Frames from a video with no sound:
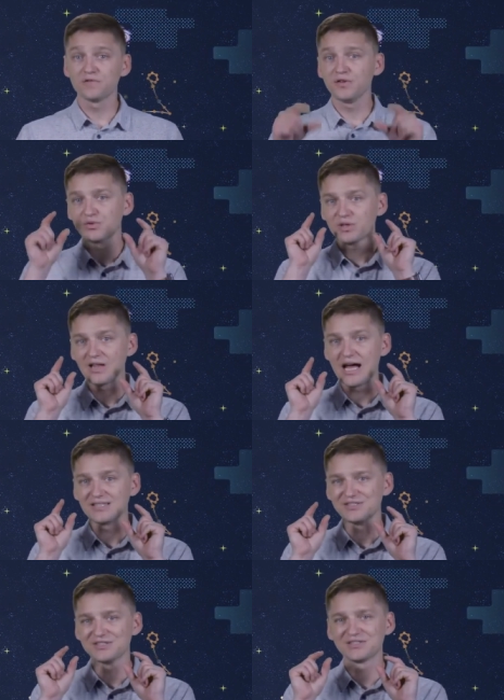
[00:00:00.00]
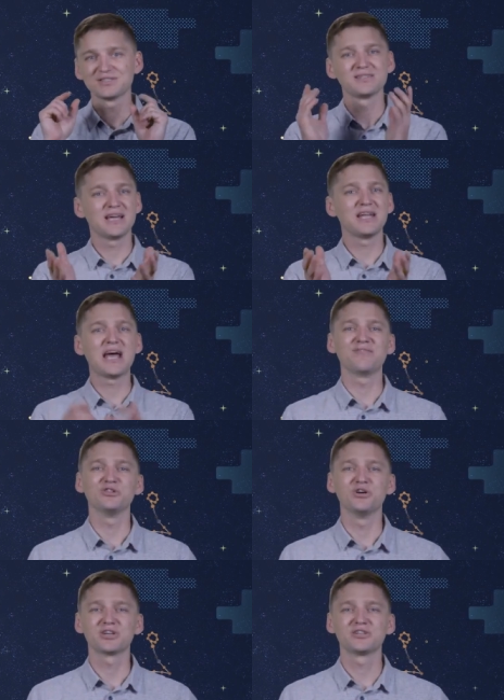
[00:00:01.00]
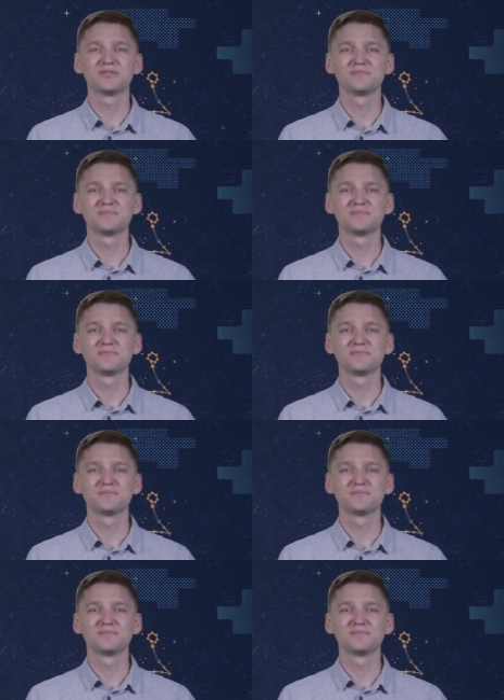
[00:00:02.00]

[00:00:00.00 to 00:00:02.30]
filtering glasses and have a look.